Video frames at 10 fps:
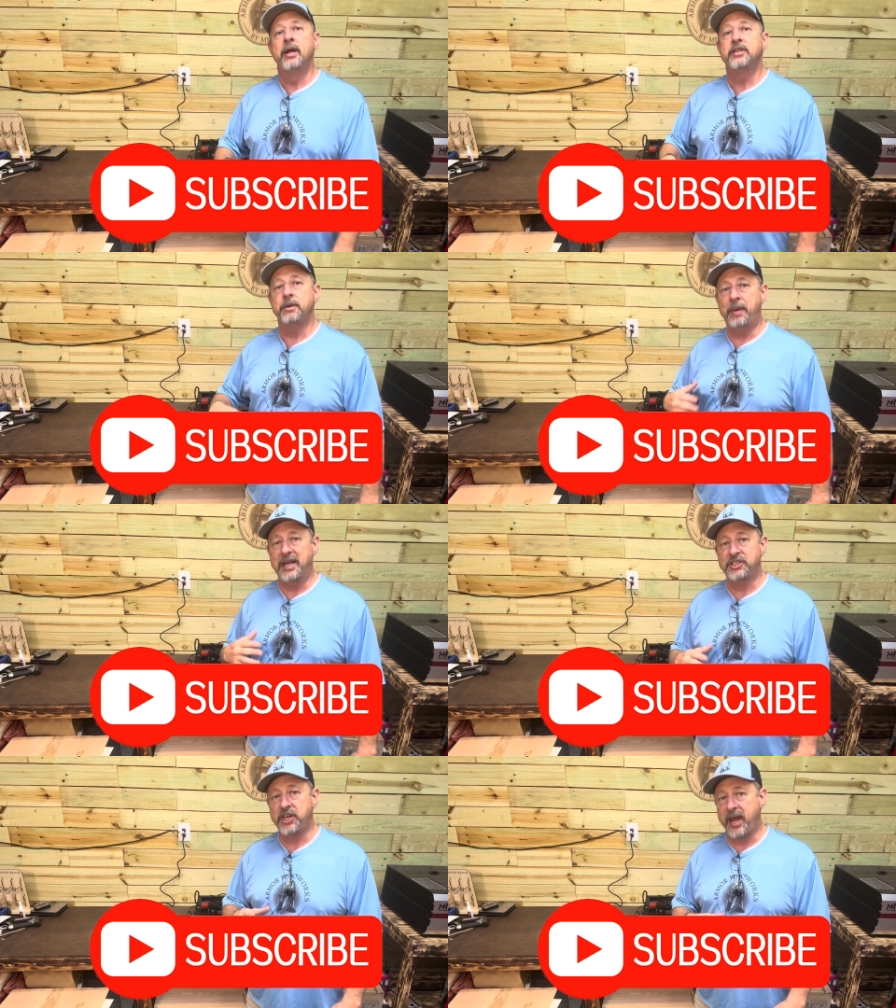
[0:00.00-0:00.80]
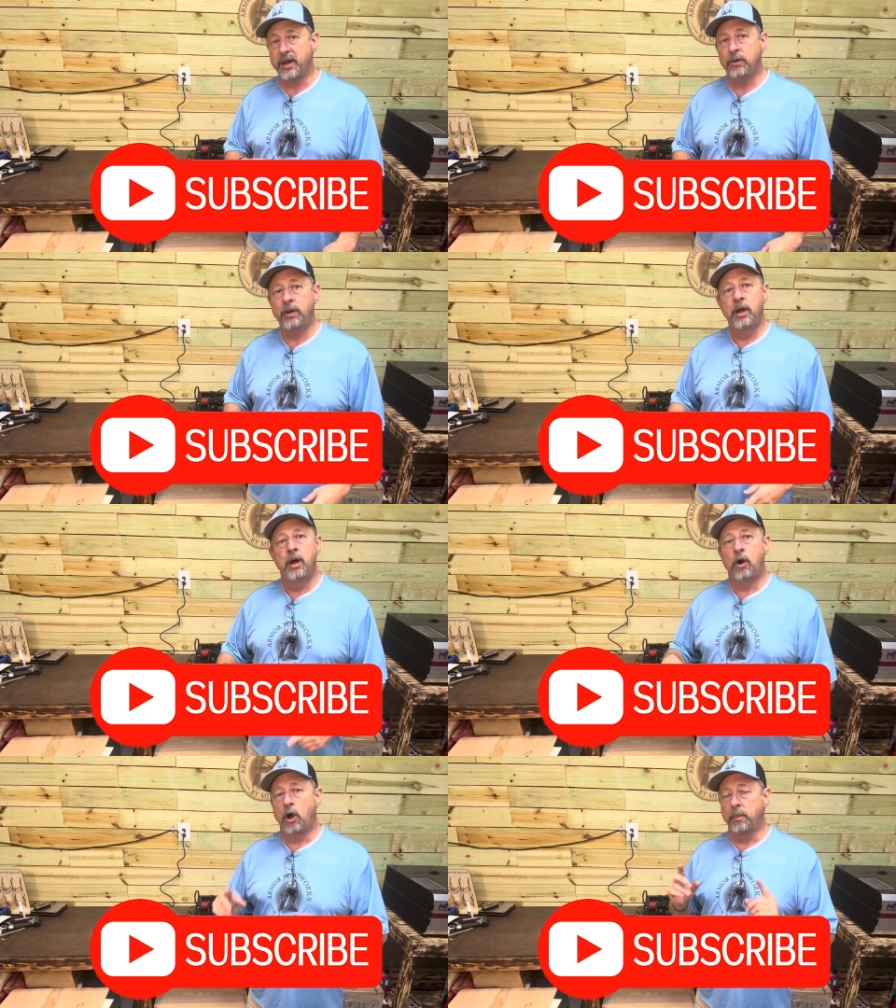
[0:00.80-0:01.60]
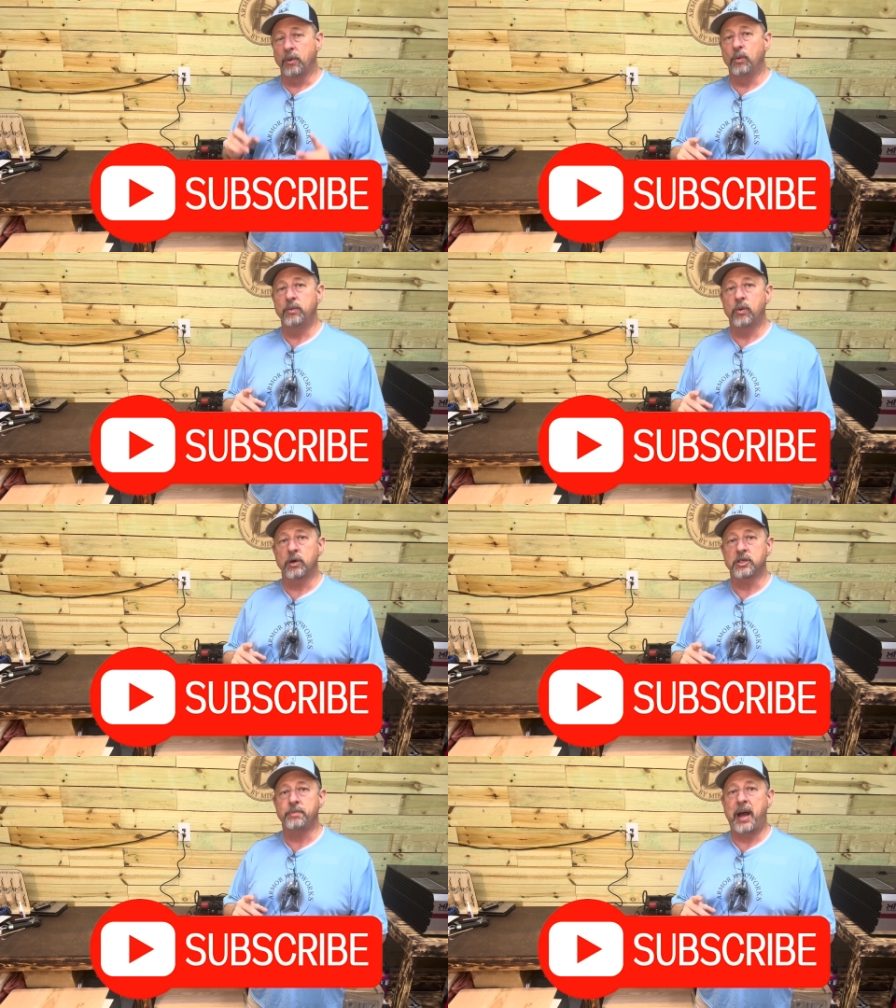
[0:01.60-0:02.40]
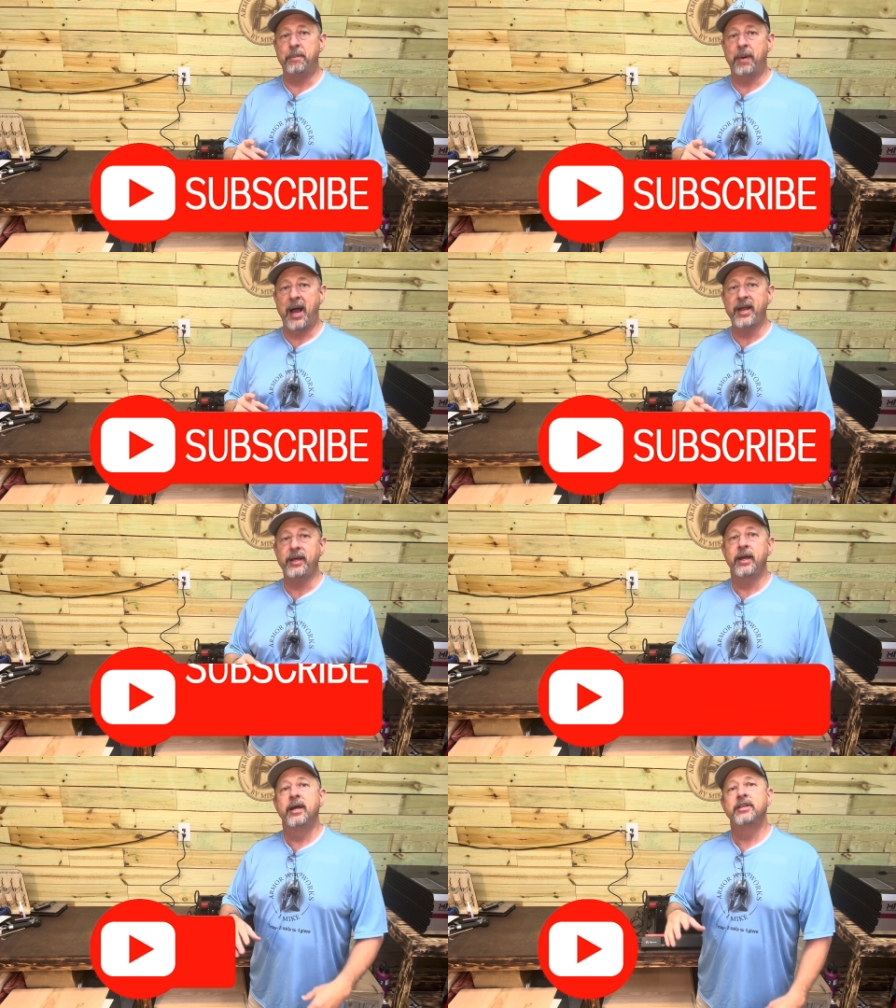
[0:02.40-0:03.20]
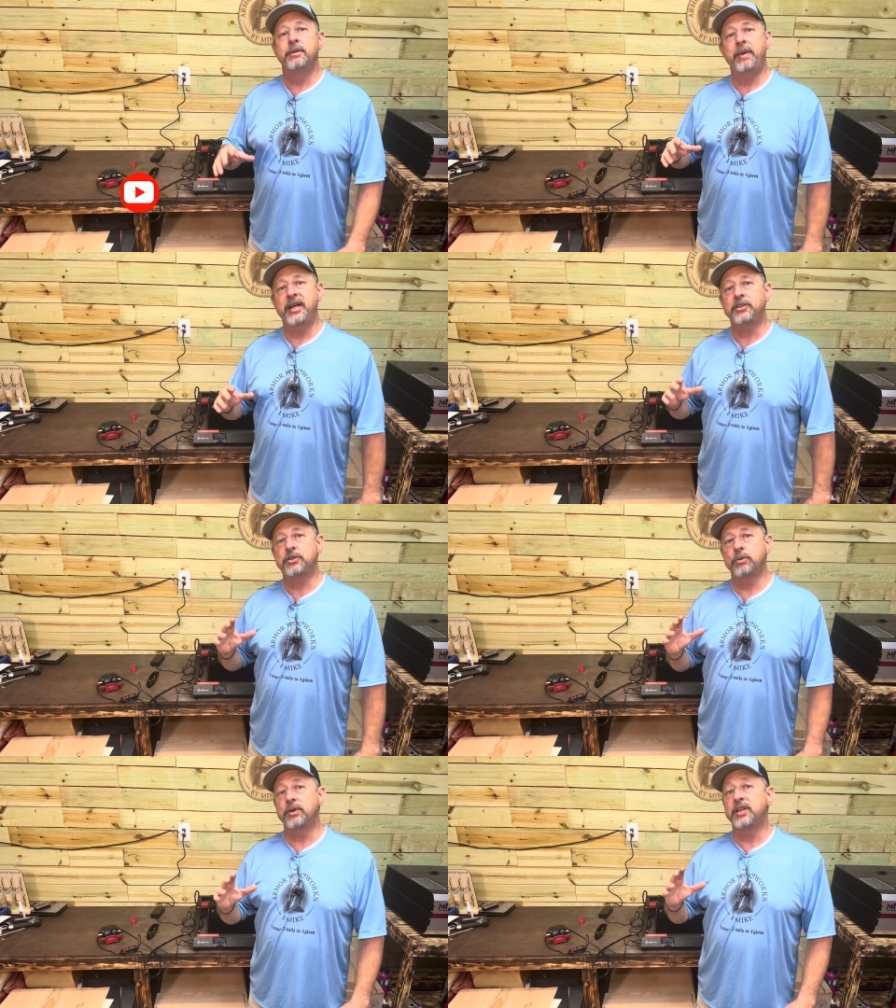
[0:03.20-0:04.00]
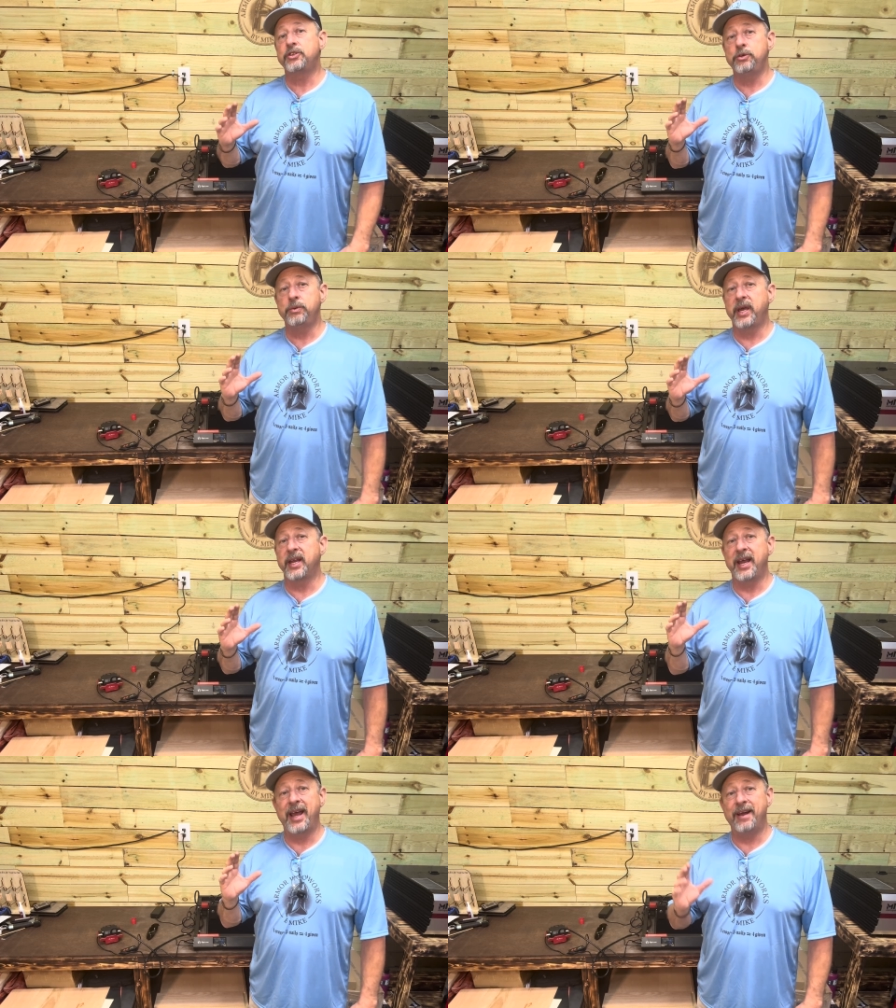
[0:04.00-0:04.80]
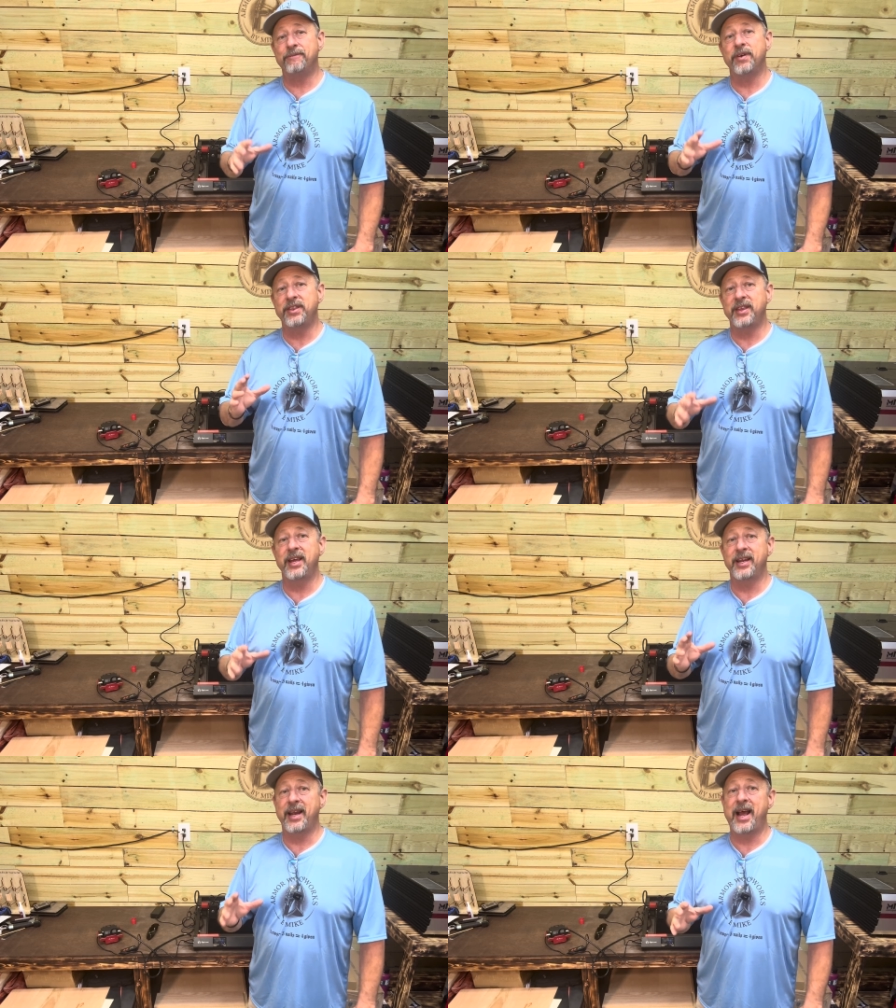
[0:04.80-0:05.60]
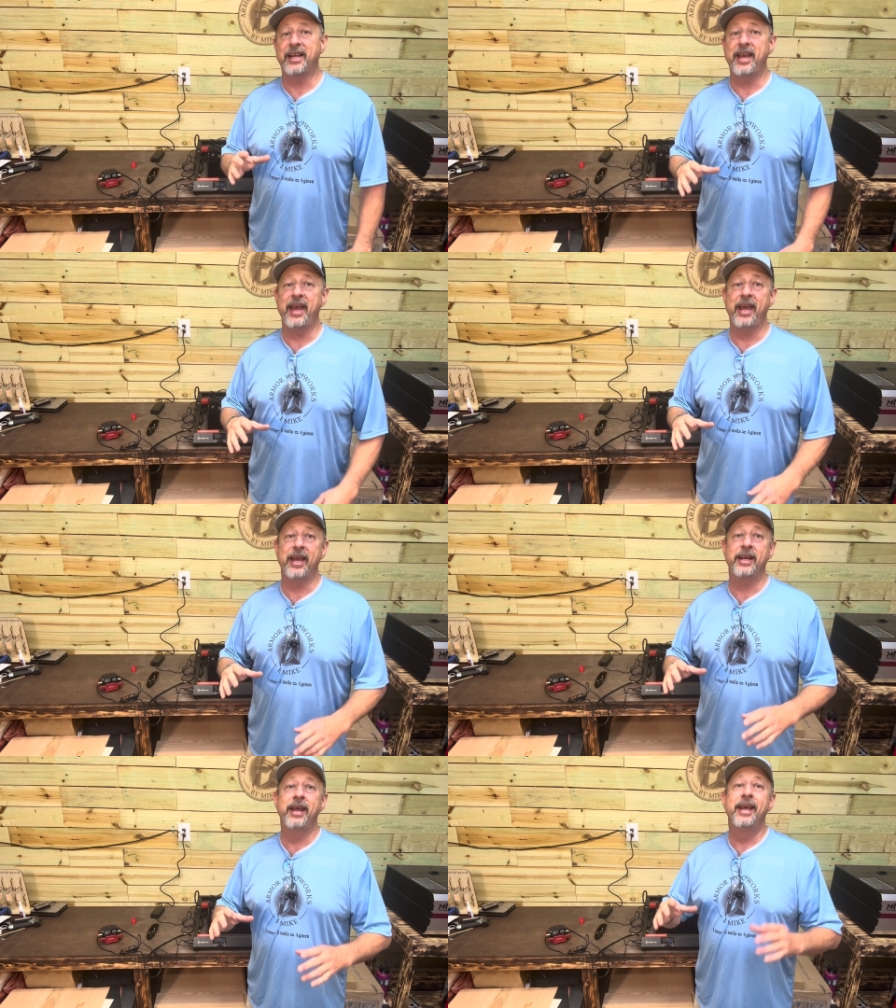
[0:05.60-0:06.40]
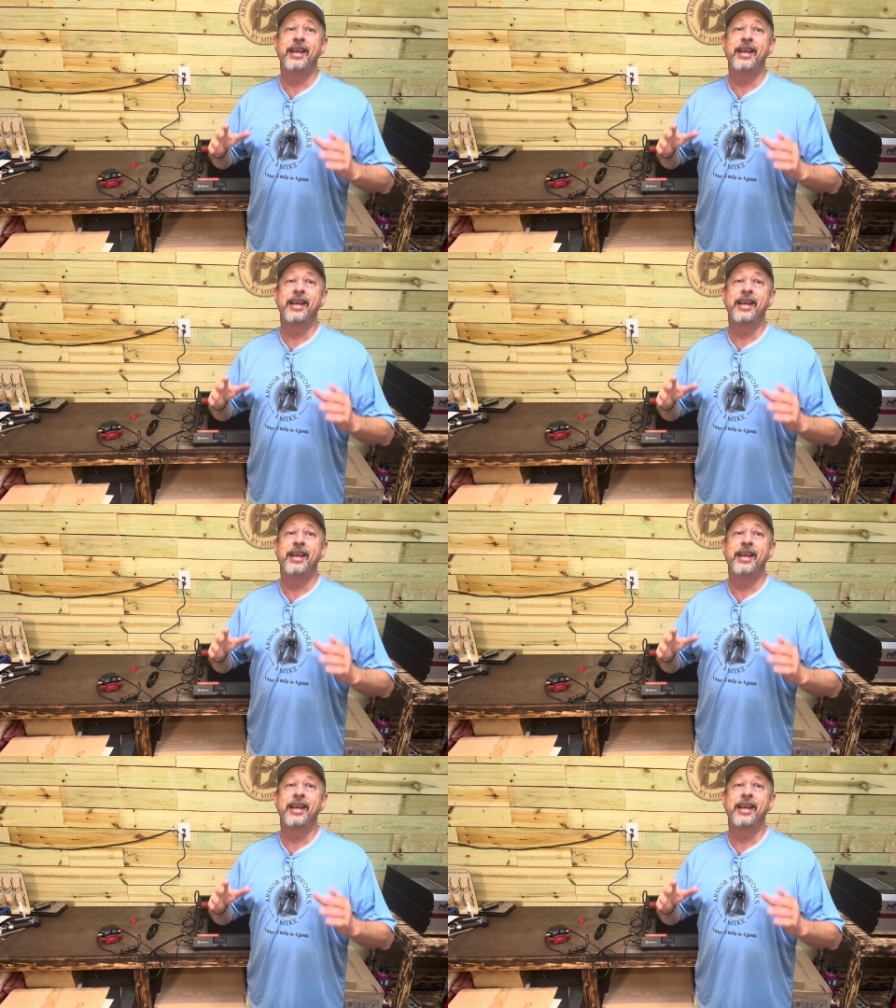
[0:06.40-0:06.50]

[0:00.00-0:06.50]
to my channel, Armor Woodworks by Mike to make sure that you get everything that I can